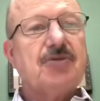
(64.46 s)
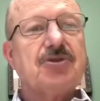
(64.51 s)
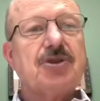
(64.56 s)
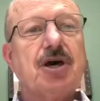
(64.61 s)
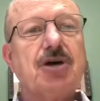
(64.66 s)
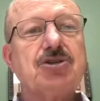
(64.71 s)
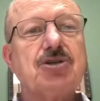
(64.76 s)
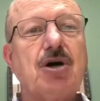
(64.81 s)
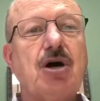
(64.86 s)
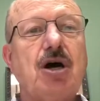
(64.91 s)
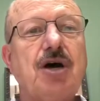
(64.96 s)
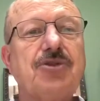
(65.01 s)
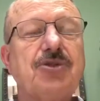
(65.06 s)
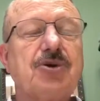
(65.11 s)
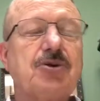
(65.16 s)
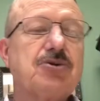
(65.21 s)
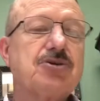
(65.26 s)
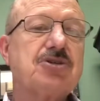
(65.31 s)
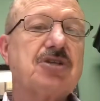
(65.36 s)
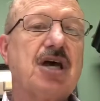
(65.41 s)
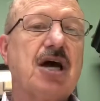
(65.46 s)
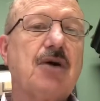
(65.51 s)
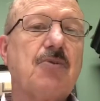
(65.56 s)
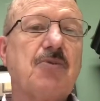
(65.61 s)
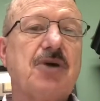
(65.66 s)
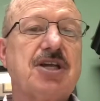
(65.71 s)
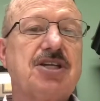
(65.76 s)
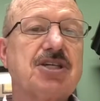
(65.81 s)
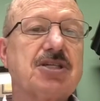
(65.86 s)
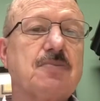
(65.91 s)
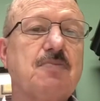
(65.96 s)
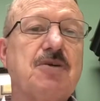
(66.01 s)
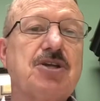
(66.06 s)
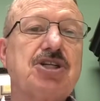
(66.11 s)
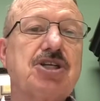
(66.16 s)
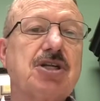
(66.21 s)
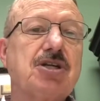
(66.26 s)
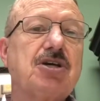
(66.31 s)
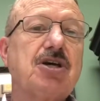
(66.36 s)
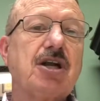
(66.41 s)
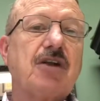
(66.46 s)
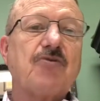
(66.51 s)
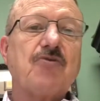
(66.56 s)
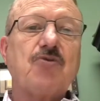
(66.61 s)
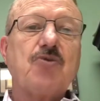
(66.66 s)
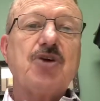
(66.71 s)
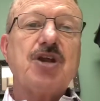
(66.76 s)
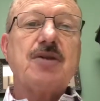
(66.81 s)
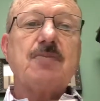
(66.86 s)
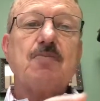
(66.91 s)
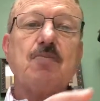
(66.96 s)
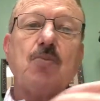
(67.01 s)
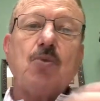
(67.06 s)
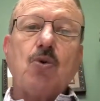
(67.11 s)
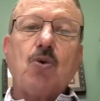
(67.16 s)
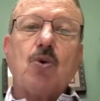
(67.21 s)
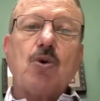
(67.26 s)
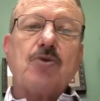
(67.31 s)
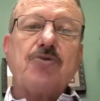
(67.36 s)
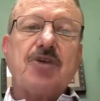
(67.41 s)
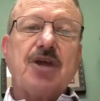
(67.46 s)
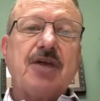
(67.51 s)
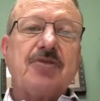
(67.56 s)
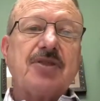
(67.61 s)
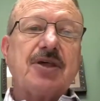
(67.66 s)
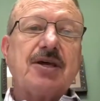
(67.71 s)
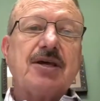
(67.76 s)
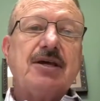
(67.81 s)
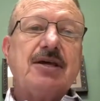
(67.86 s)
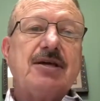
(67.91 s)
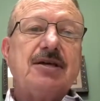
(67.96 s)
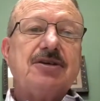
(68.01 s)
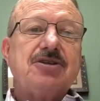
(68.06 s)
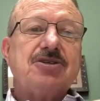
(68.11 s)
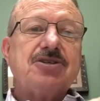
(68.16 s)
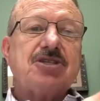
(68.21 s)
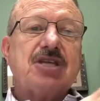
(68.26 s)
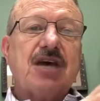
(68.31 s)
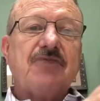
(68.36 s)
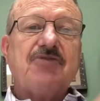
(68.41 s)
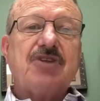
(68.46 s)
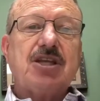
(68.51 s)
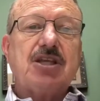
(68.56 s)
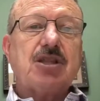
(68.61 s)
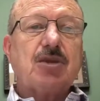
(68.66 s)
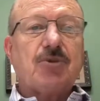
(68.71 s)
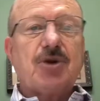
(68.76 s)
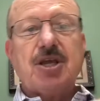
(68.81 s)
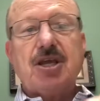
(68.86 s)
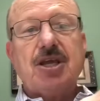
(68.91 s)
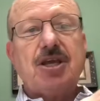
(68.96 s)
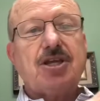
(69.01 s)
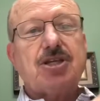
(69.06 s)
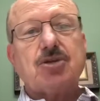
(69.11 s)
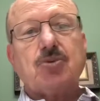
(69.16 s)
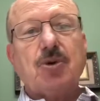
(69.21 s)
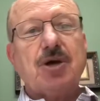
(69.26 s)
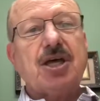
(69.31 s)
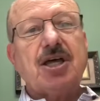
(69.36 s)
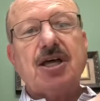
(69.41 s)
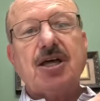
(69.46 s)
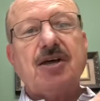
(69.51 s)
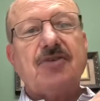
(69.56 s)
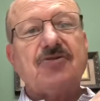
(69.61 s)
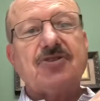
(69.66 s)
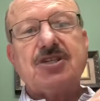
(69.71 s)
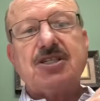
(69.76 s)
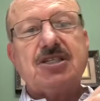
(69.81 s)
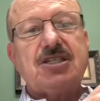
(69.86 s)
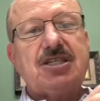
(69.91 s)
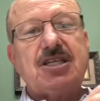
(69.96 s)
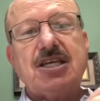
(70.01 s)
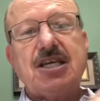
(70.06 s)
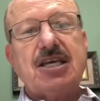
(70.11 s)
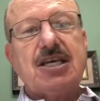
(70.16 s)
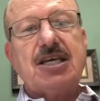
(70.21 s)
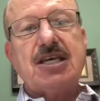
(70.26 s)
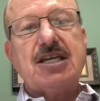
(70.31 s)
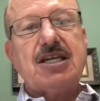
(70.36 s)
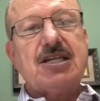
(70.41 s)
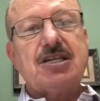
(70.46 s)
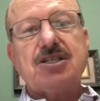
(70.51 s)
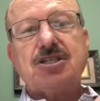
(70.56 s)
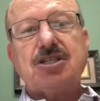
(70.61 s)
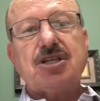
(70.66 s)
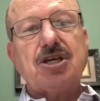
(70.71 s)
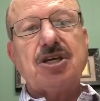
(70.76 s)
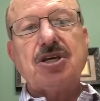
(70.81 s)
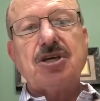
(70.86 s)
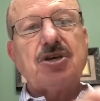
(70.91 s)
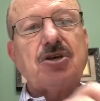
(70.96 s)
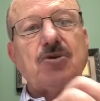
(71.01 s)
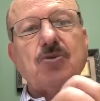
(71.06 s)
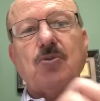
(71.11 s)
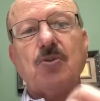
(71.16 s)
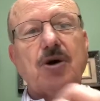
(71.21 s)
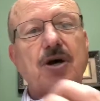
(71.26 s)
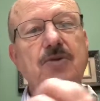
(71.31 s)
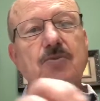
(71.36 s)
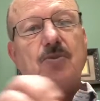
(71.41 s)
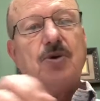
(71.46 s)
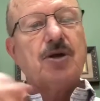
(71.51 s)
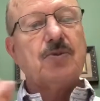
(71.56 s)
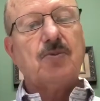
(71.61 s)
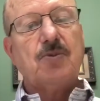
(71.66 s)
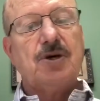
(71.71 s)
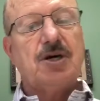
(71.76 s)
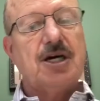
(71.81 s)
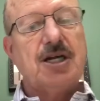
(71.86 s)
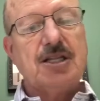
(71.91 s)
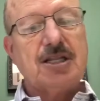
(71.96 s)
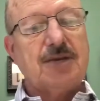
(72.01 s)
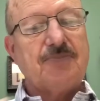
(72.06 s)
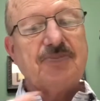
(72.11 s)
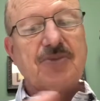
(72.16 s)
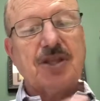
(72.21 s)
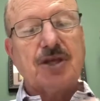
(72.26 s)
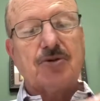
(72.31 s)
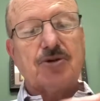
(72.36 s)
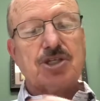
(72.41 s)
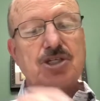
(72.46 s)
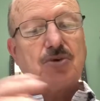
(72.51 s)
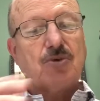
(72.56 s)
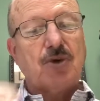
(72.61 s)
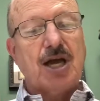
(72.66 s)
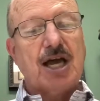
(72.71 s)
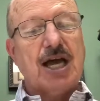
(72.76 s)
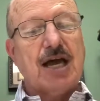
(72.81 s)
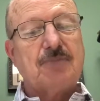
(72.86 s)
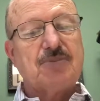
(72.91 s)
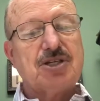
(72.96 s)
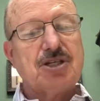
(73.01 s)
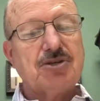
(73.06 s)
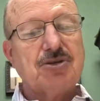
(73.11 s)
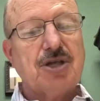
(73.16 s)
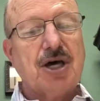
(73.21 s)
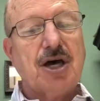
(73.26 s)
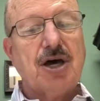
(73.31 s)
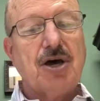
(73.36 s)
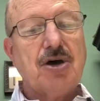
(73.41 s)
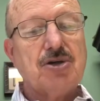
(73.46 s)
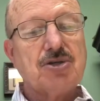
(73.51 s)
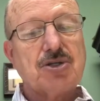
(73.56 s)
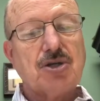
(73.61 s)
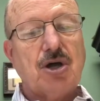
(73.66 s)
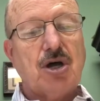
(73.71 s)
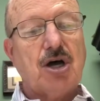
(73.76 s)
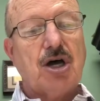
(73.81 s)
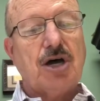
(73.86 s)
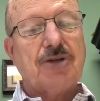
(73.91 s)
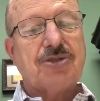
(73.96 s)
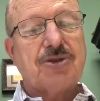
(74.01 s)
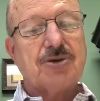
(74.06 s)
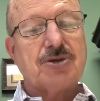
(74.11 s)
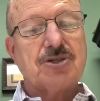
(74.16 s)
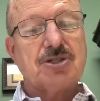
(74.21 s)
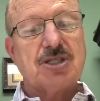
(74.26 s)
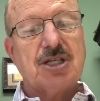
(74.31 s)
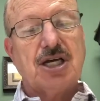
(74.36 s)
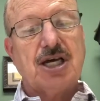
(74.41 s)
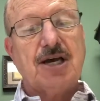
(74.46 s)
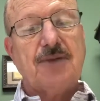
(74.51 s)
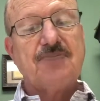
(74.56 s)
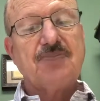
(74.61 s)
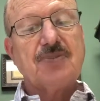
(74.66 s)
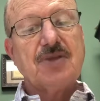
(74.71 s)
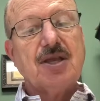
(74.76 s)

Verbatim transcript: those authors that we just mentioned could have written more than the 73, 12, 10, 2, 1, 1, 1 that, that are ascribed to those authors. Um,